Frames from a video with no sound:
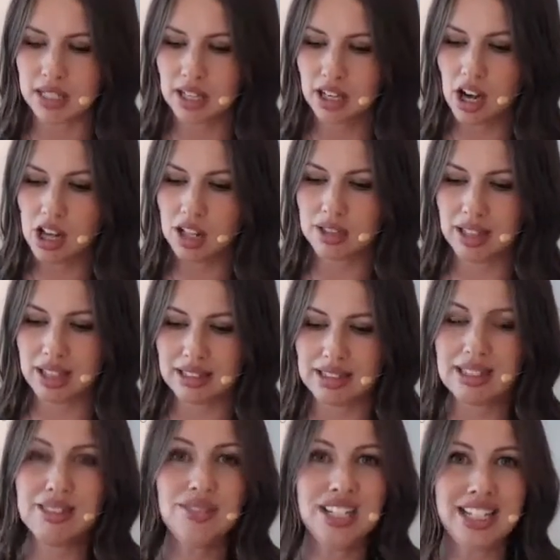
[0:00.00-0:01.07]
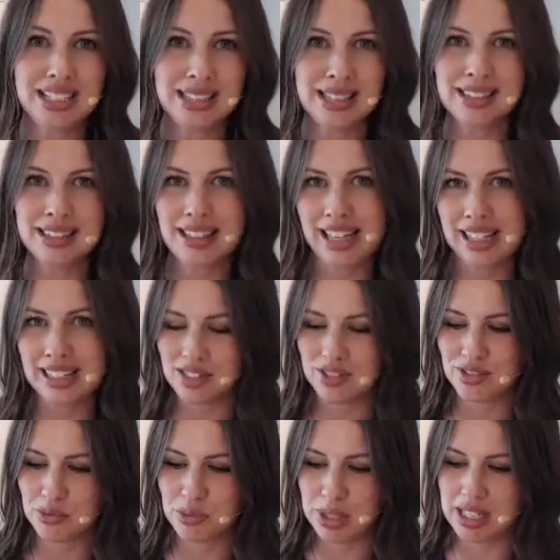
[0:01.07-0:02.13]
I call it like living in the land
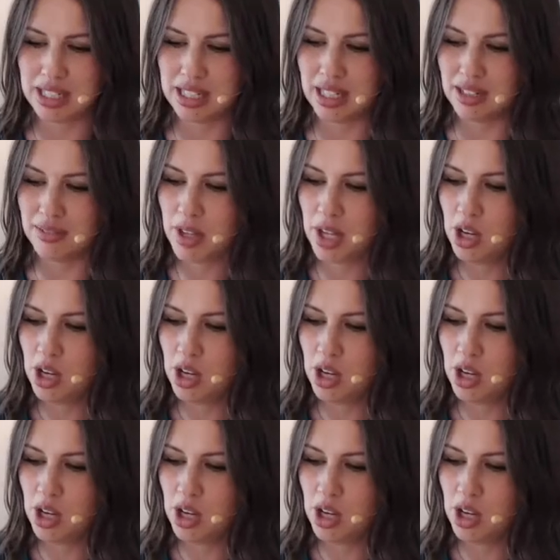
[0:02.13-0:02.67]
of busy,